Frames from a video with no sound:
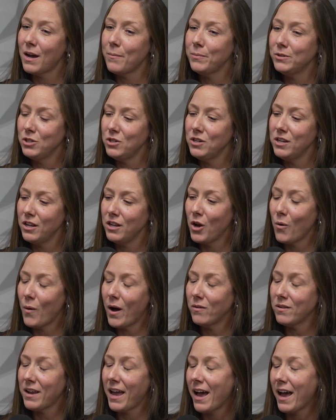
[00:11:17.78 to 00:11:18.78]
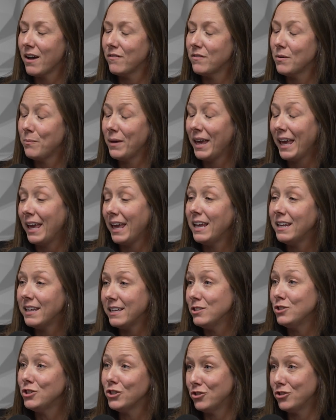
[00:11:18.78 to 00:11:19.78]
opportunity to go out and have a paid
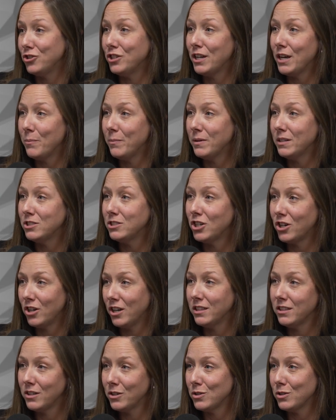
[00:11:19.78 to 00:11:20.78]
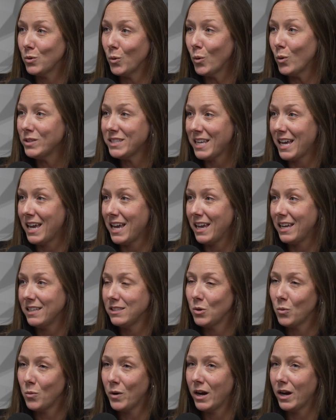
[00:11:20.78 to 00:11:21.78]
internship during their school day,
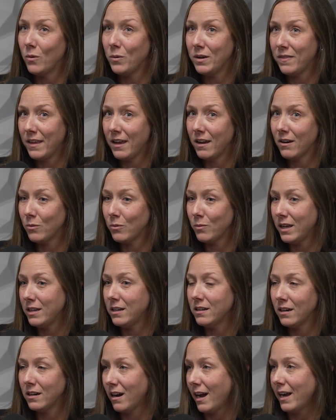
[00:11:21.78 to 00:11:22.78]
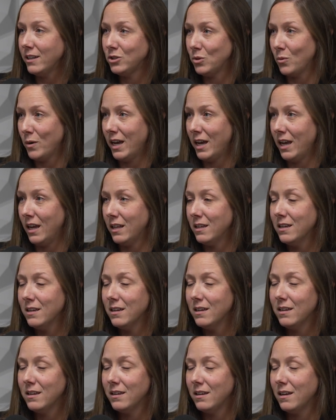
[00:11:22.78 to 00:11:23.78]
to where when they are ready to graduate,
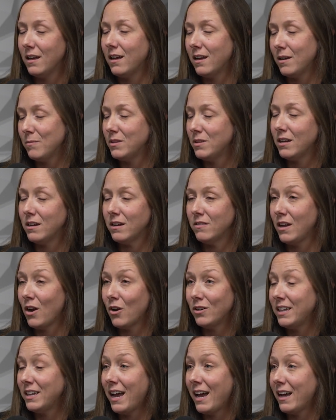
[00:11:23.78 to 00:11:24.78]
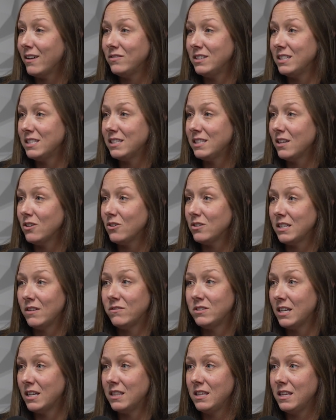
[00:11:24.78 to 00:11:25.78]
they already have these skills.
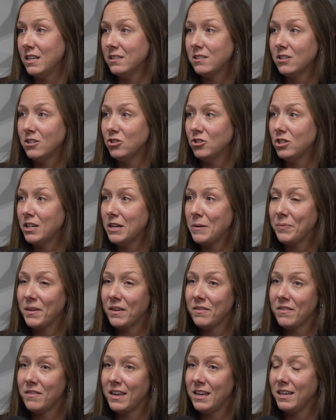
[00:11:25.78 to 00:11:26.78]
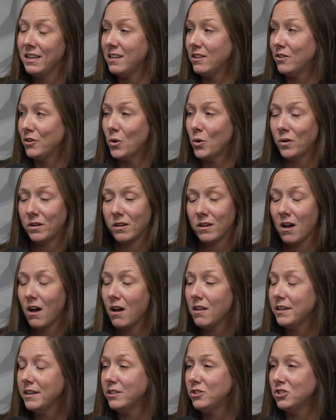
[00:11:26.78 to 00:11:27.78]
They've done the internship, and then they can either go on to
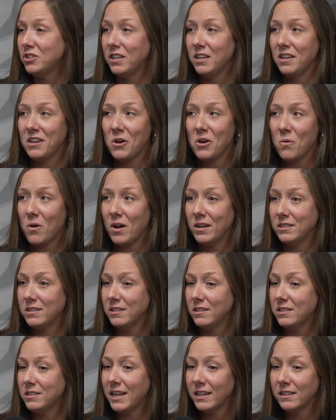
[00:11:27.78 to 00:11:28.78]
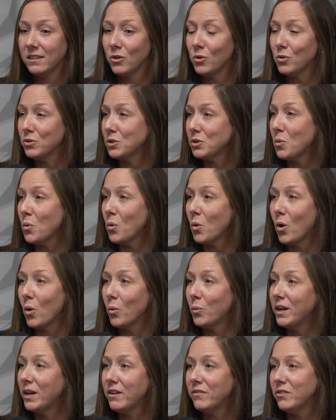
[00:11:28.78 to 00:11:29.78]
college, they can go on to technical
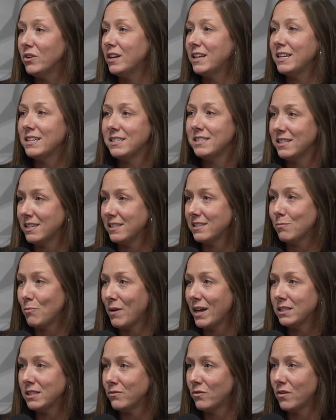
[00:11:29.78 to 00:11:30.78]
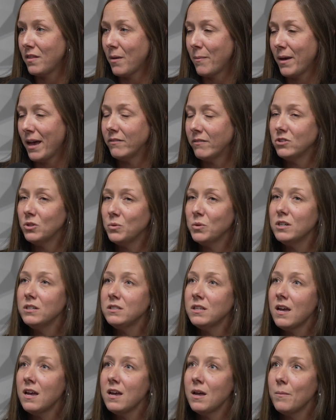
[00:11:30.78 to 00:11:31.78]
school, whatever it is that's best for them
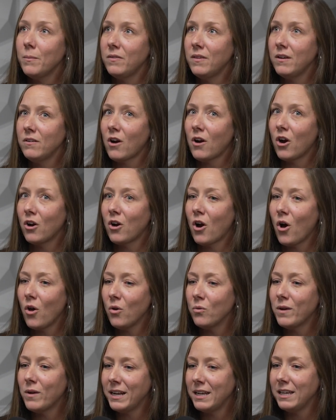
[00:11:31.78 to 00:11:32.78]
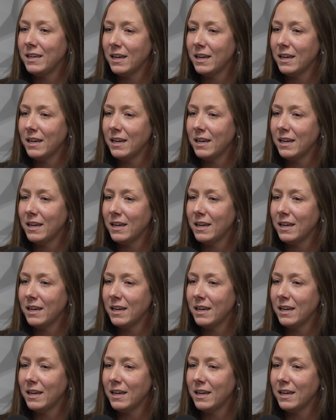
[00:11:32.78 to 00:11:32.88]
afterwards. But they are already